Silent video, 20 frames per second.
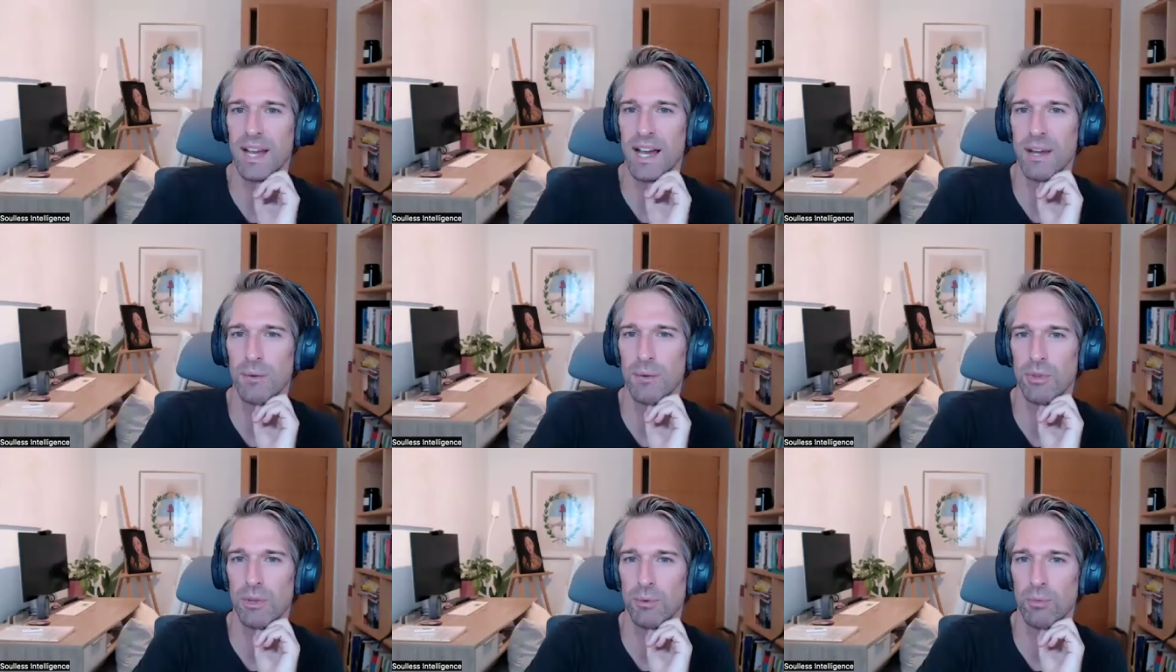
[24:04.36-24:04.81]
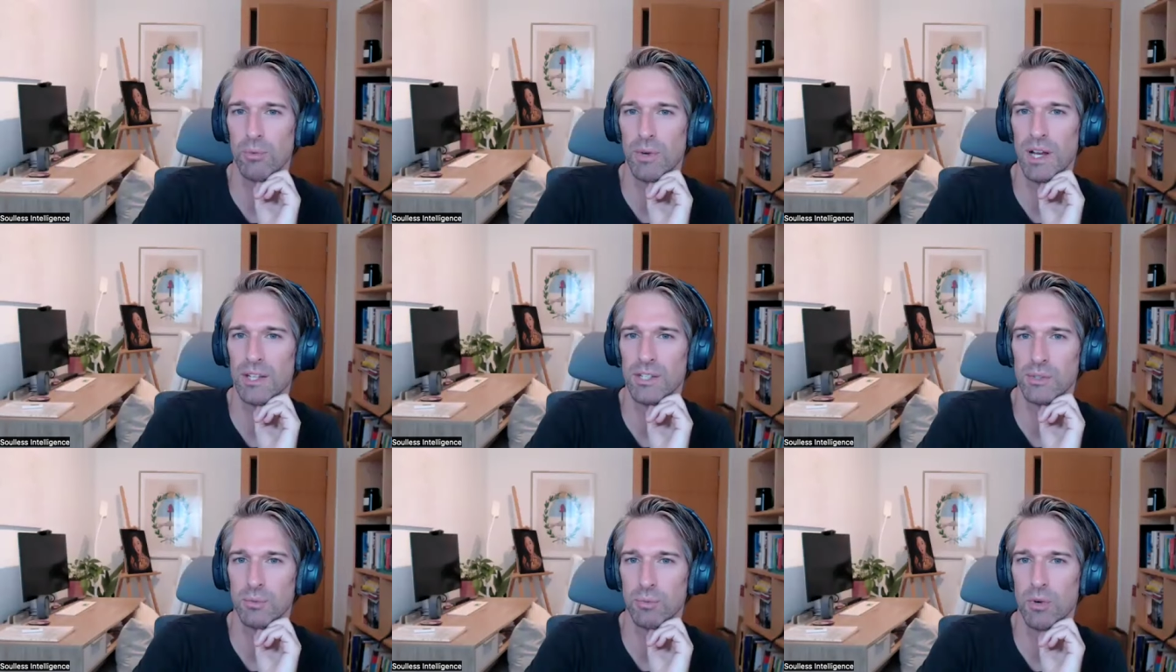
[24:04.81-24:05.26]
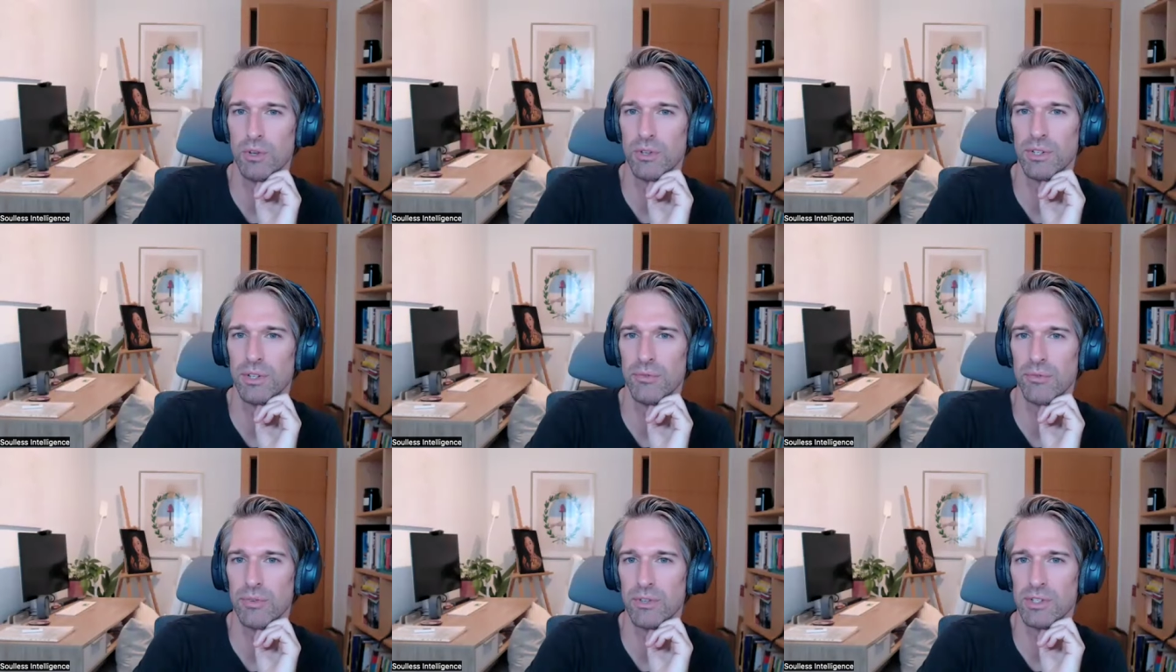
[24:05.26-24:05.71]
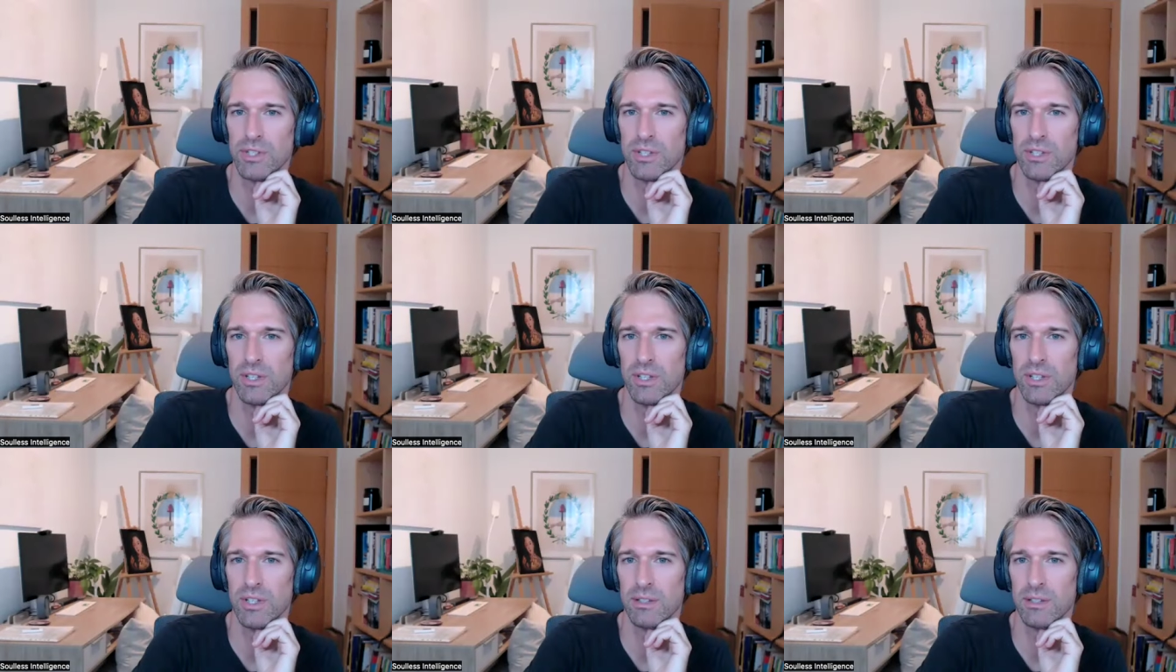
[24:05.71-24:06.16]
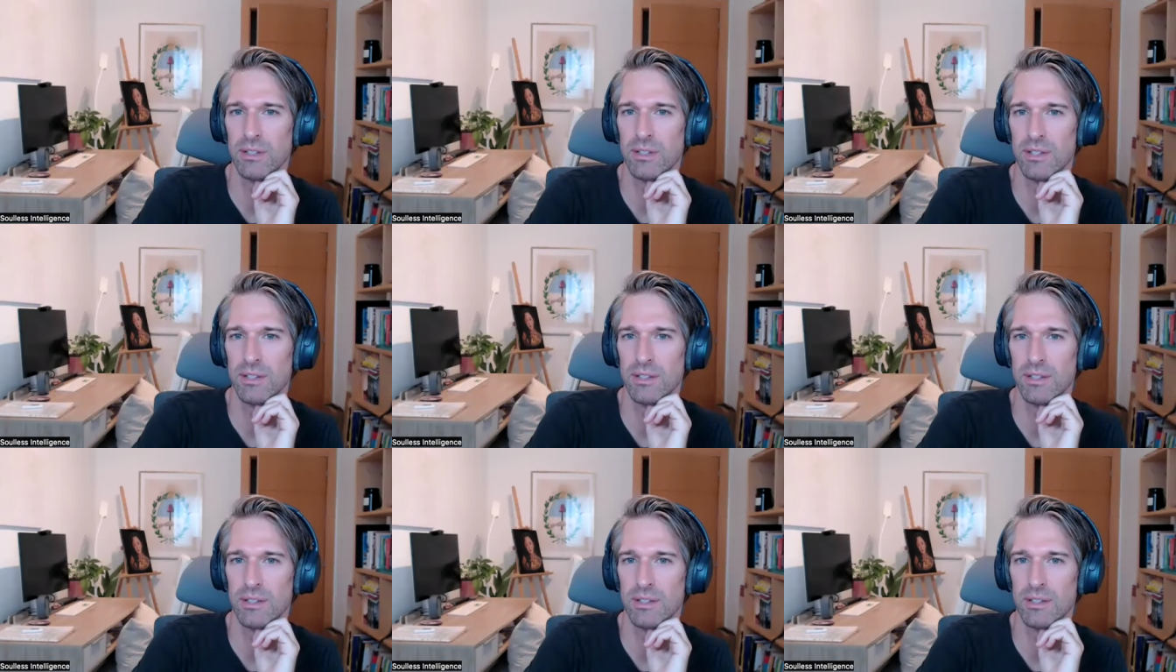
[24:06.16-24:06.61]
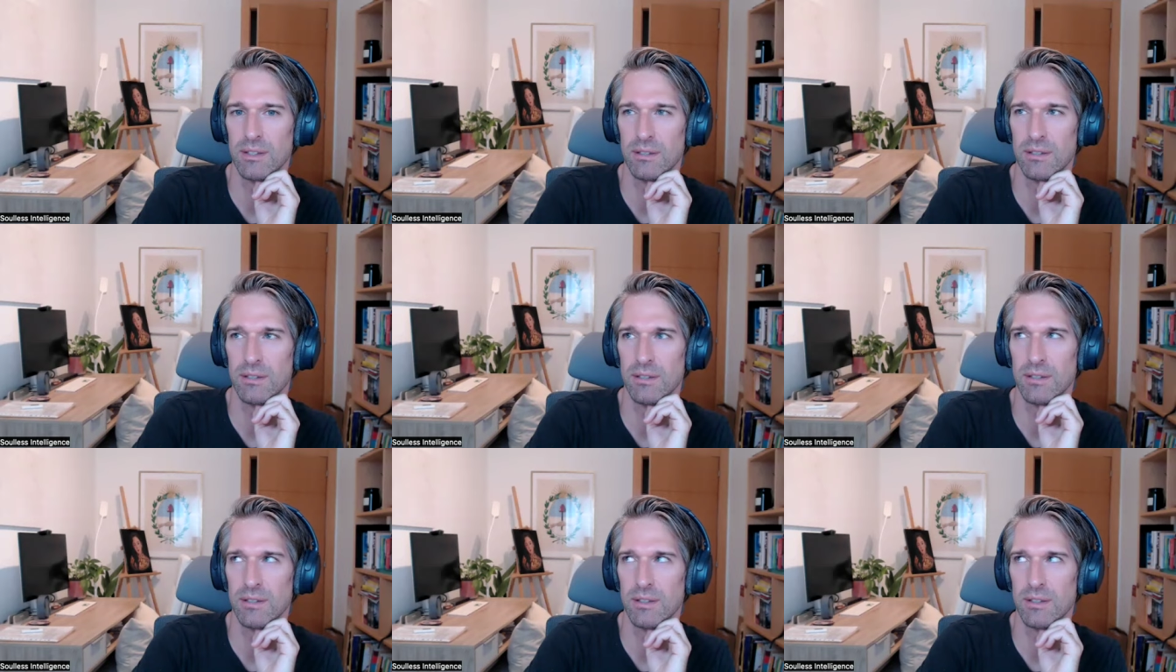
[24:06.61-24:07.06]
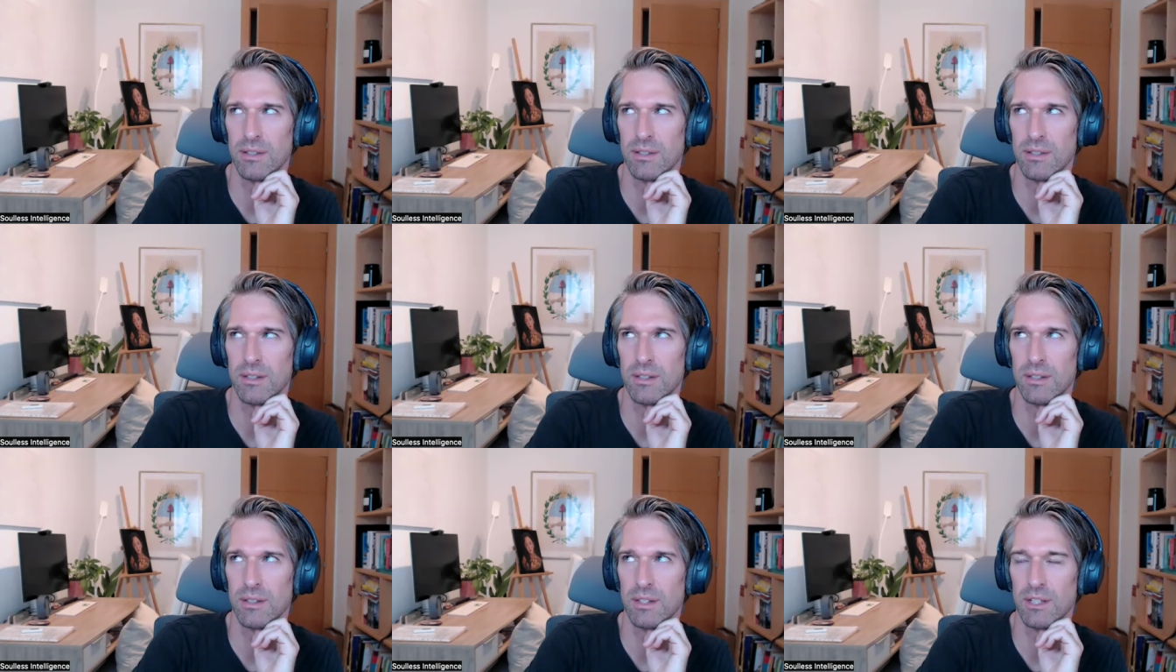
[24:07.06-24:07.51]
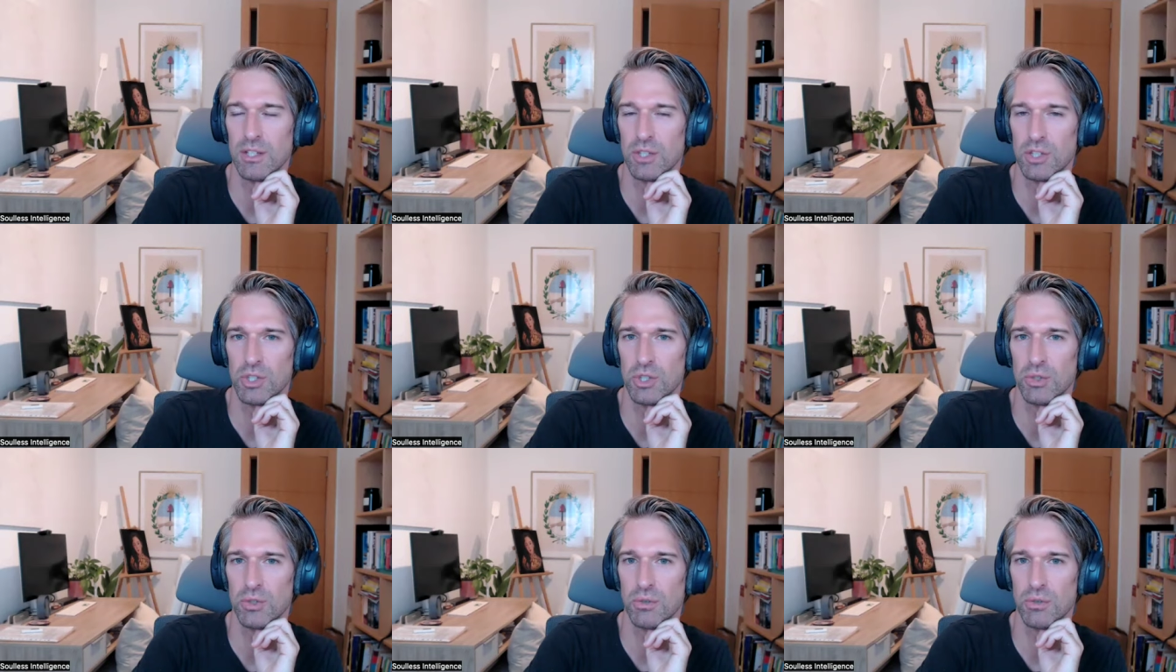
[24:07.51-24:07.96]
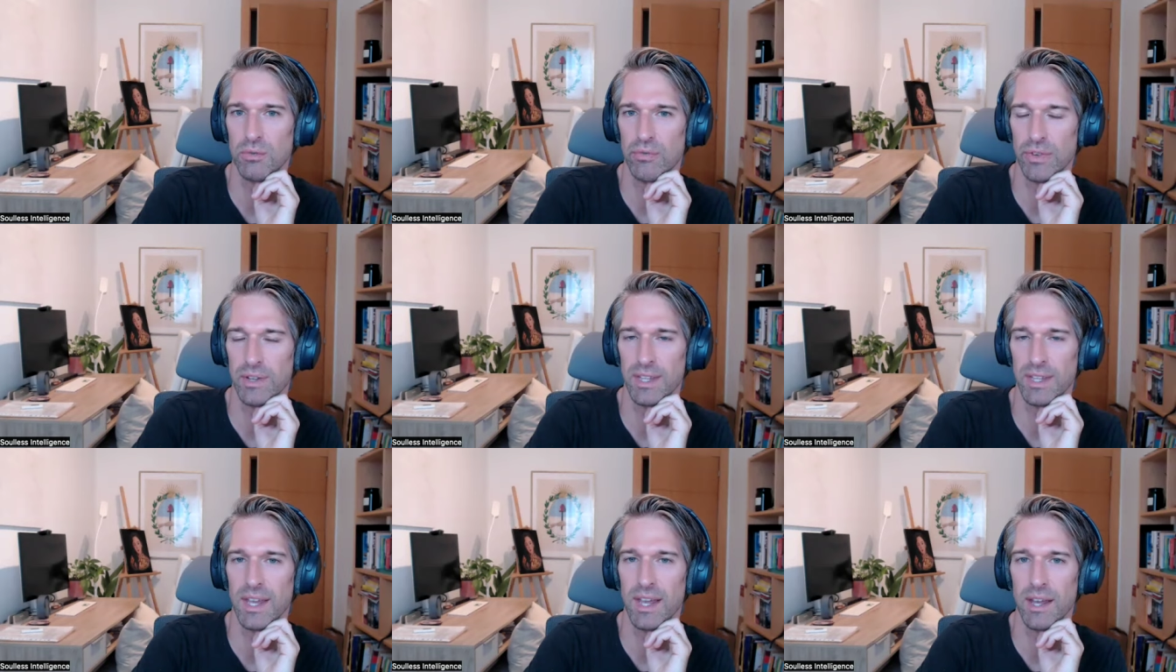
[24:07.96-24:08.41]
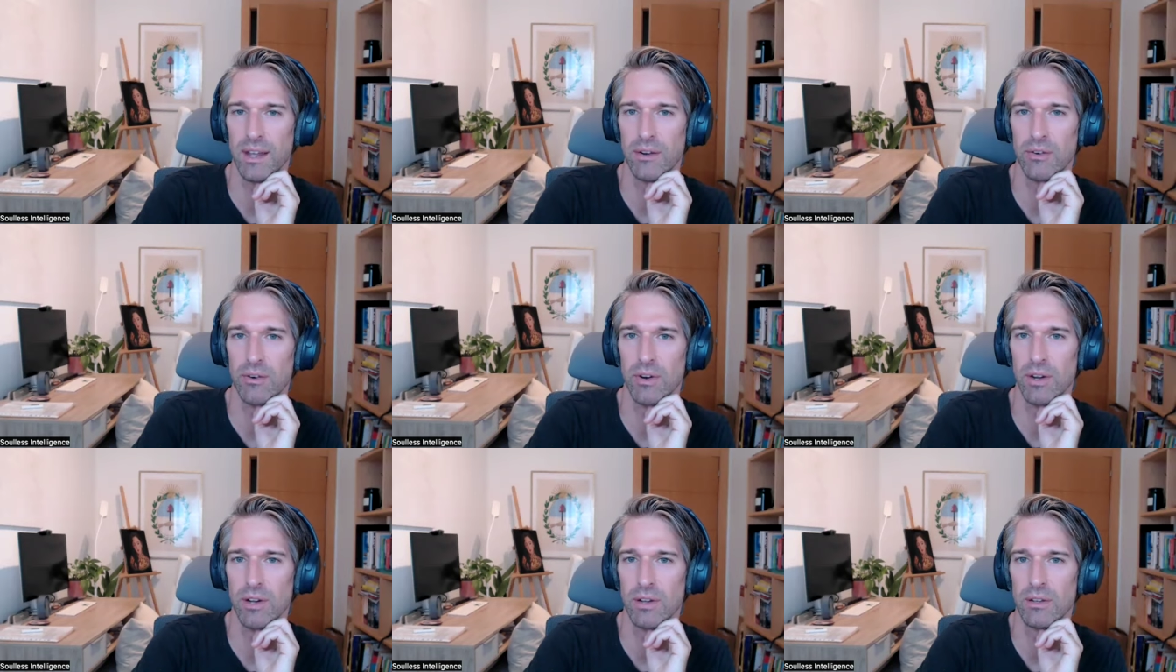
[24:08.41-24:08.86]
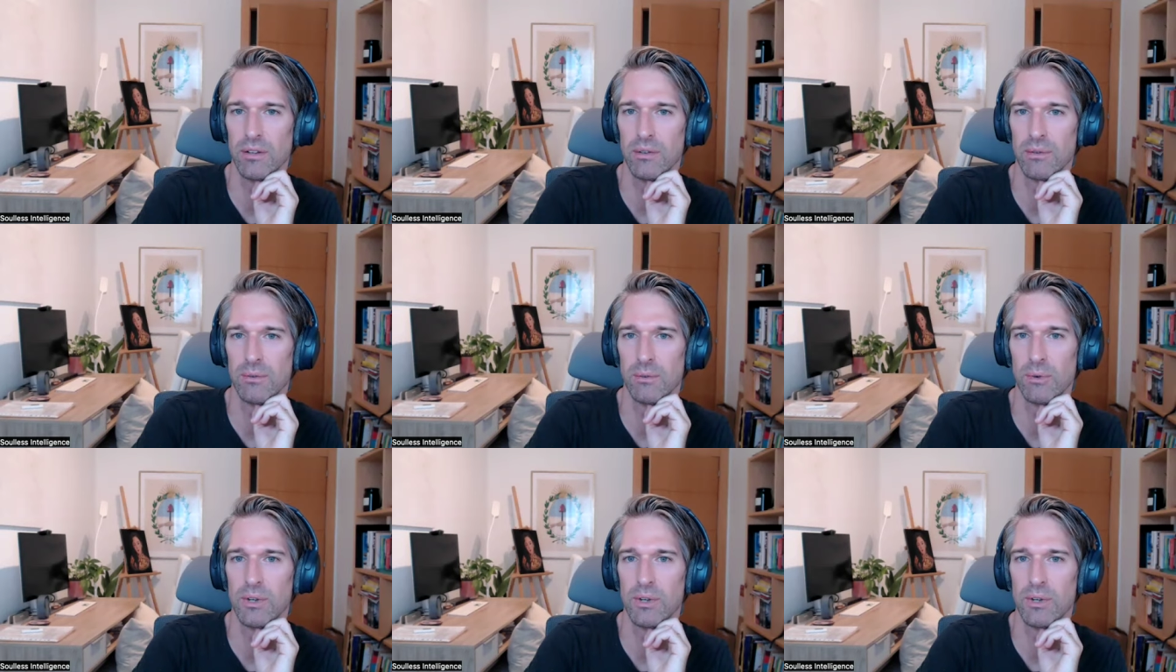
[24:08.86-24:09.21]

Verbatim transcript: AI with the, has the one difference and it, it it shouldn't forget, right?